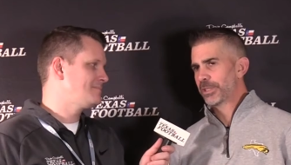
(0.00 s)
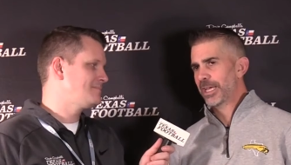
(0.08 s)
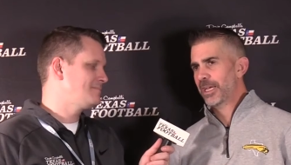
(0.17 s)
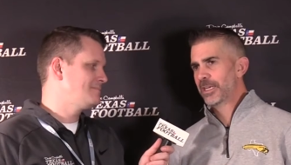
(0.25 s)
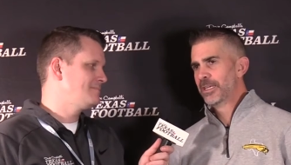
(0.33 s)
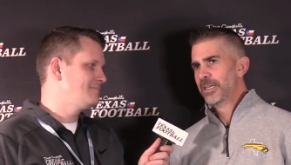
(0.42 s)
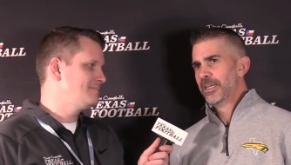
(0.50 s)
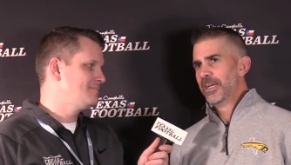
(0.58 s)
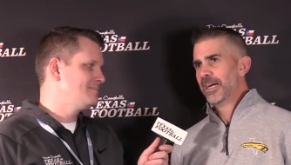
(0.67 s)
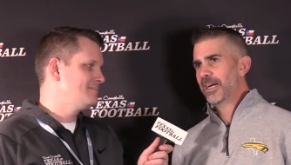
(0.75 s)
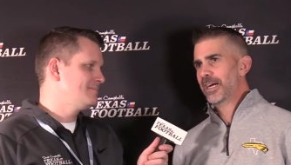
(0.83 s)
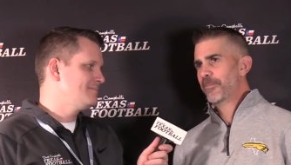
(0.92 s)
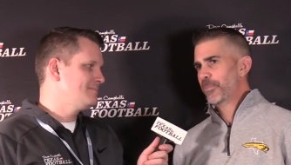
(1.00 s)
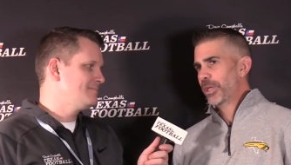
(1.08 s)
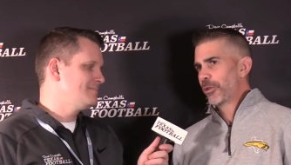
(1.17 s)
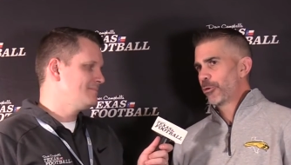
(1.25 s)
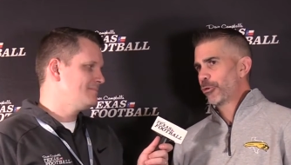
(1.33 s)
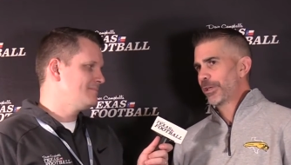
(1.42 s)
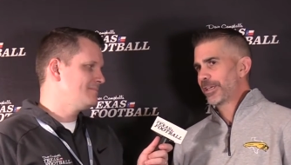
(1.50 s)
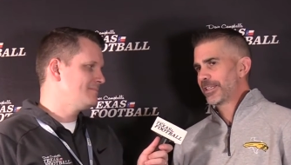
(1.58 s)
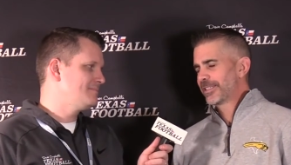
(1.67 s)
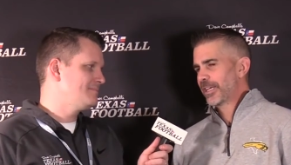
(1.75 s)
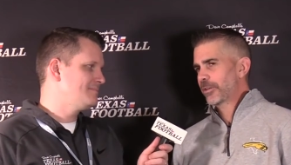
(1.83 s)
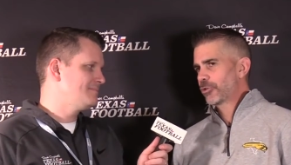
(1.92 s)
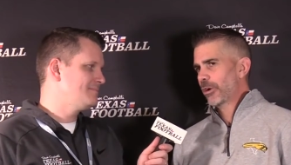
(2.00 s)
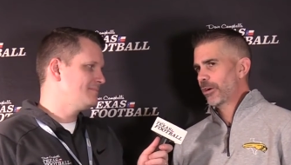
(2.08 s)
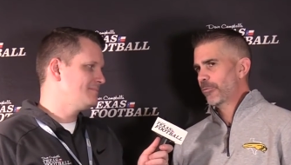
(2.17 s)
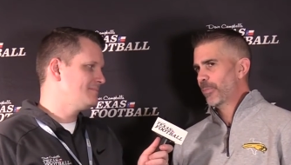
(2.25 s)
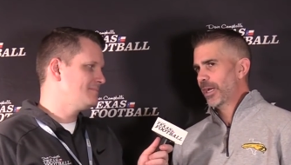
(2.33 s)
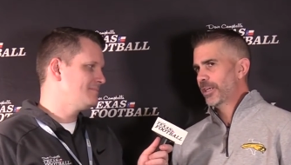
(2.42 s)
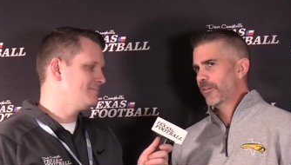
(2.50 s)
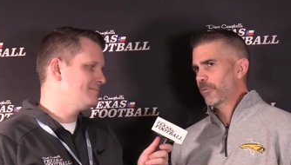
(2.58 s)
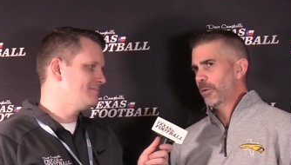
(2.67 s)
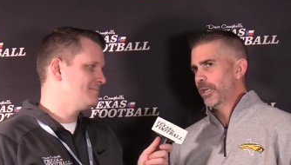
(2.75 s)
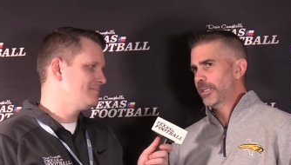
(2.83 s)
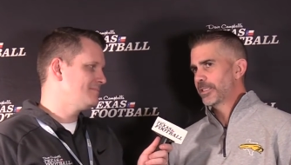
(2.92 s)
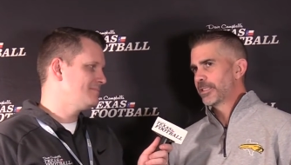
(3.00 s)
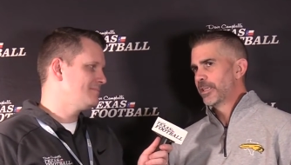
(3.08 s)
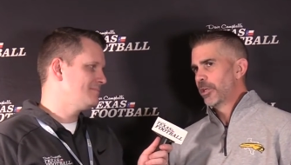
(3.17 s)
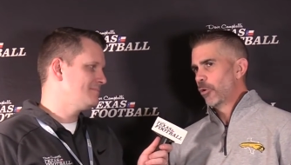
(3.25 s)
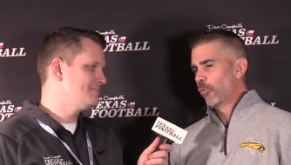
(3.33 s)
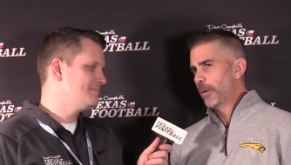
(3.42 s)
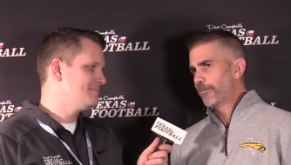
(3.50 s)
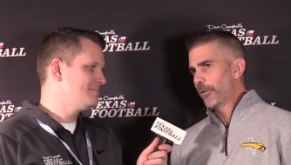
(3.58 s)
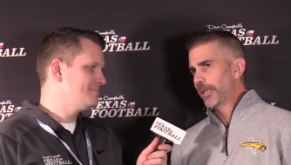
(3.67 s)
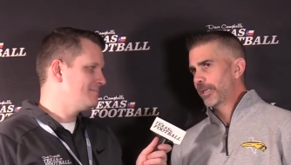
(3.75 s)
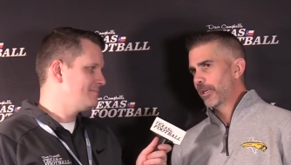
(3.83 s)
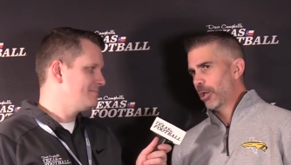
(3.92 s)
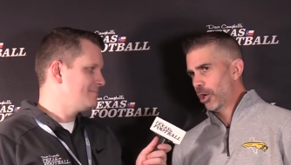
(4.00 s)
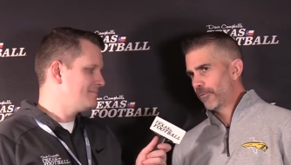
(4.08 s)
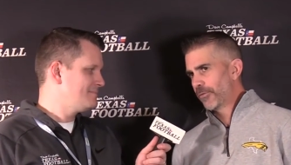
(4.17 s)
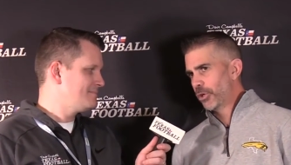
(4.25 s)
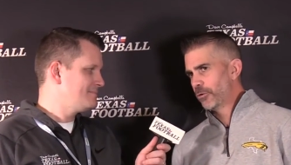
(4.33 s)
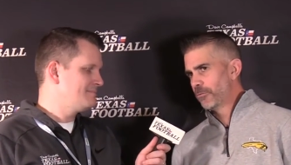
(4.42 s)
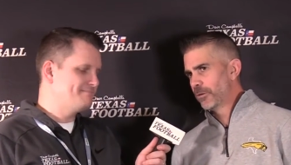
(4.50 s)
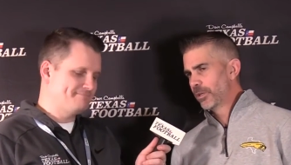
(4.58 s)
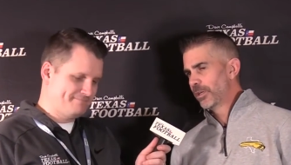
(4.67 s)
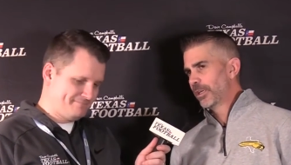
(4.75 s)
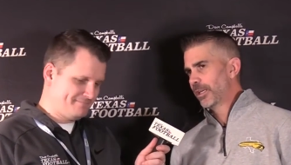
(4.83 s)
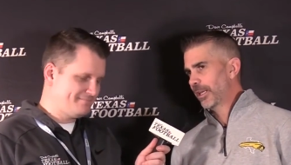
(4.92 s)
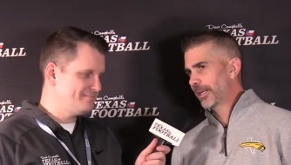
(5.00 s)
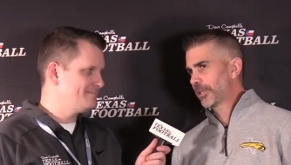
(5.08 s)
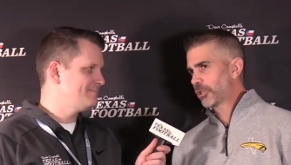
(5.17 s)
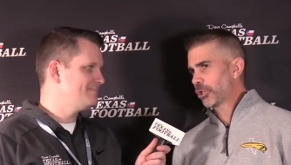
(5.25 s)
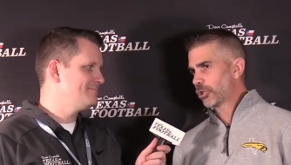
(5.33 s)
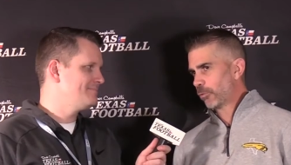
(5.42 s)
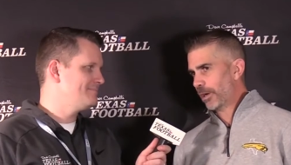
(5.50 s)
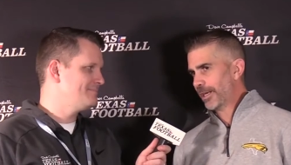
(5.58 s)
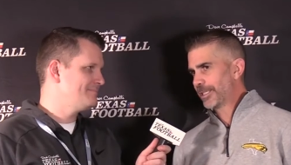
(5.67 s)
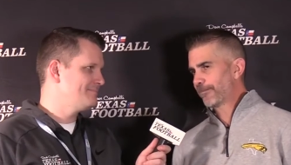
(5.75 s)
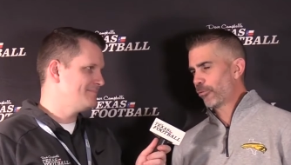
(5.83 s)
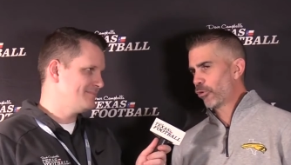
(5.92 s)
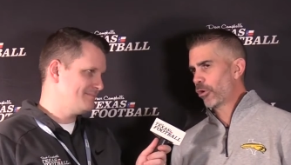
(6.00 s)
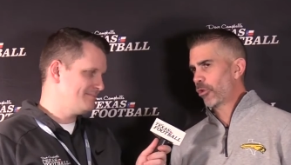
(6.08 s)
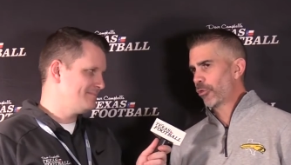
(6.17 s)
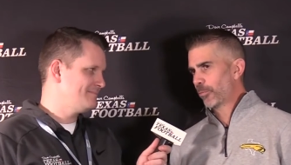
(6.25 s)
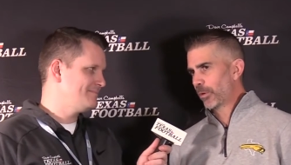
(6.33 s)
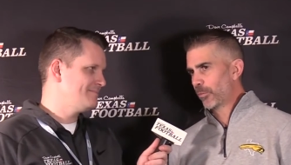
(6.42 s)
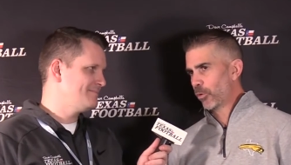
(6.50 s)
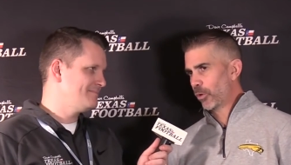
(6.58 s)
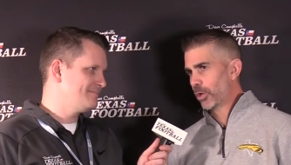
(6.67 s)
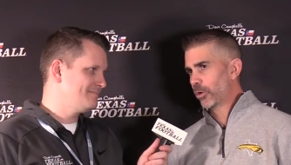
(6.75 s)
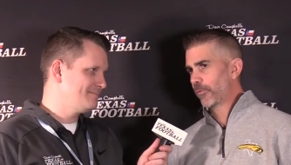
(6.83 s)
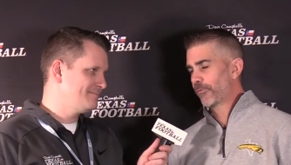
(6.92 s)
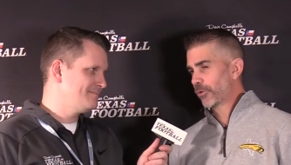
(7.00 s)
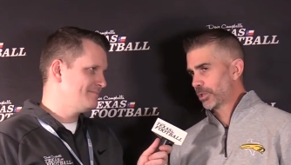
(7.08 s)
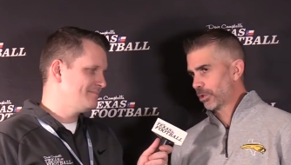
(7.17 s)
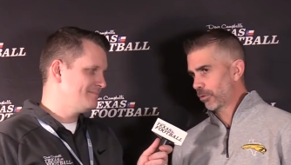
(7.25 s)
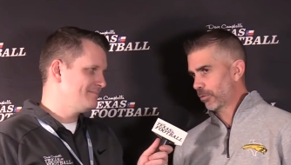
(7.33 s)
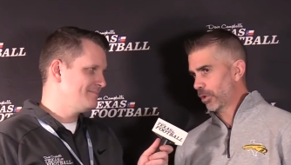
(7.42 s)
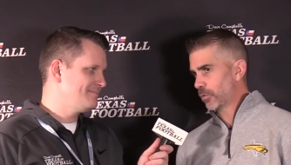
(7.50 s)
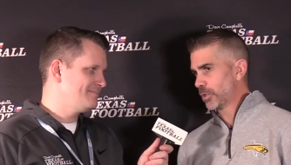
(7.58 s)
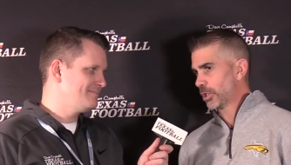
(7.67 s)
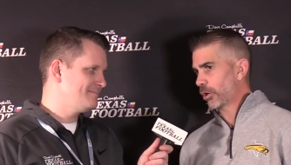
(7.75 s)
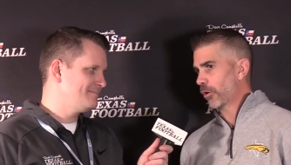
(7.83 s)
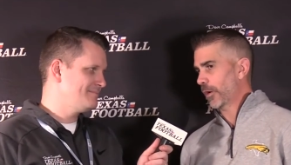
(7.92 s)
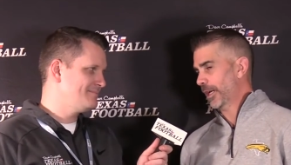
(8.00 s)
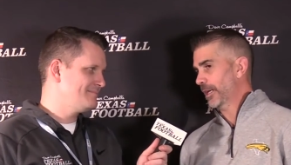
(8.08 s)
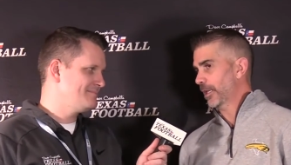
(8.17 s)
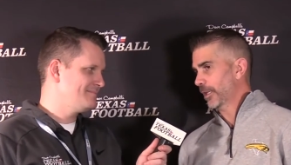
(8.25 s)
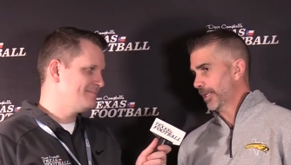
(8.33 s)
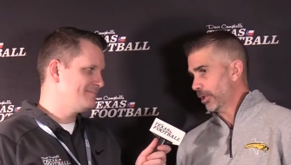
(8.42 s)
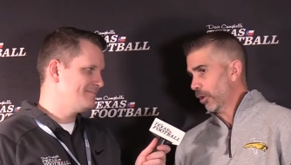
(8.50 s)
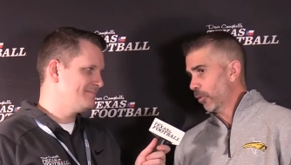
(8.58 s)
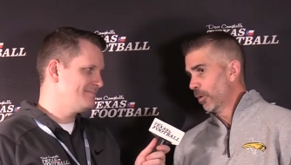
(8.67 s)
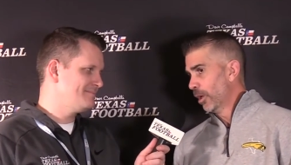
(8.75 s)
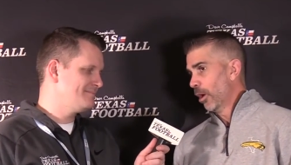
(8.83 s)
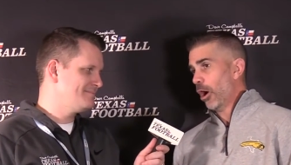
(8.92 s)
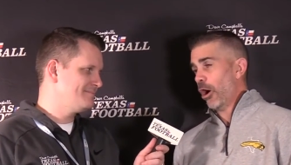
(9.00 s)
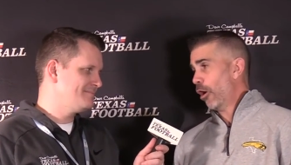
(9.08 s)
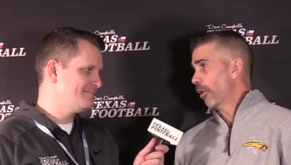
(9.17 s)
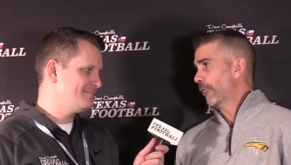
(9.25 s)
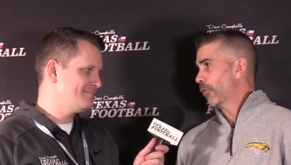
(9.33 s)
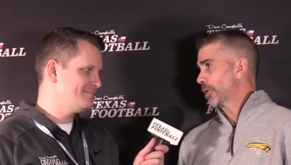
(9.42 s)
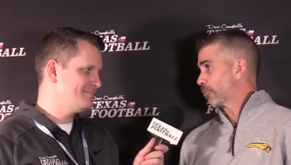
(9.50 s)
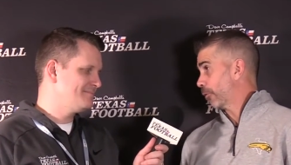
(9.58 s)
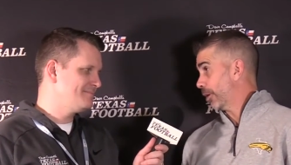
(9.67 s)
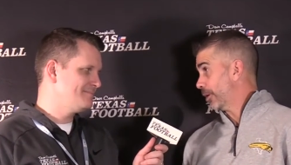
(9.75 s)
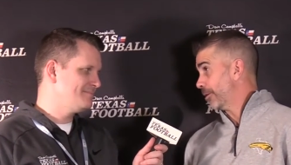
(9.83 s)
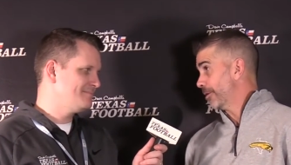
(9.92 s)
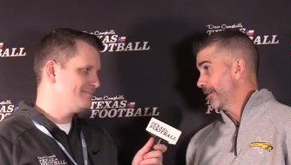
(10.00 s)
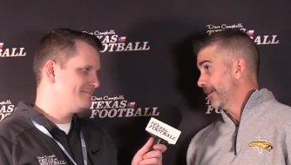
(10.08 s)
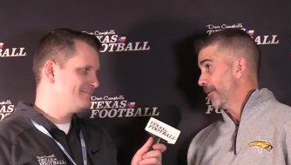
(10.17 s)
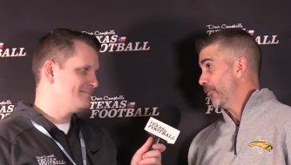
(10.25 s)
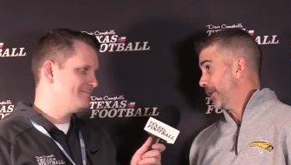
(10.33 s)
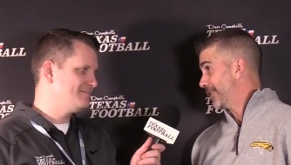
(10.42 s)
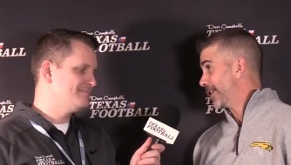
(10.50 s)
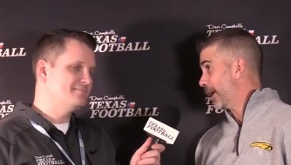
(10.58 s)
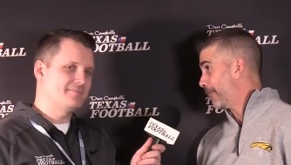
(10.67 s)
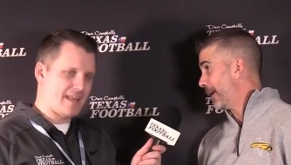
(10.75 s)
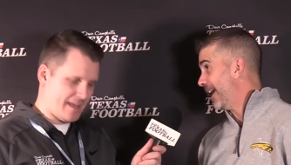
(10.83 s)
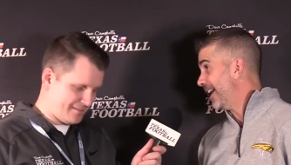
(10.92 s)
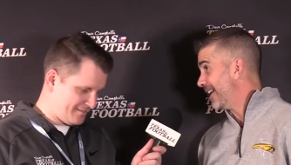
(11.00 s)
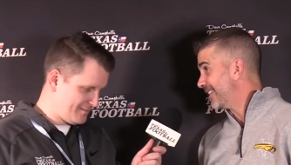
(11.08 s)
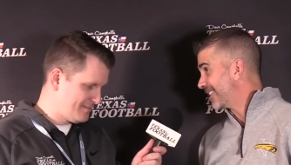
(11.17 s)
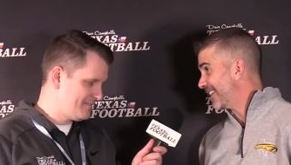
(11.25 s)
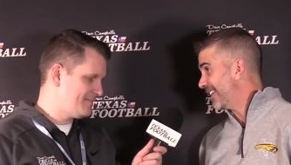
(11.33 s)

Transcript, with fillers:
Speaker 1: that. Um, the other thing is I try to remind everybody is we played Longview, Lancaster twice, Port Arthur Memorial, Frisco Lone Star, and Aledo, all of which were in the top eight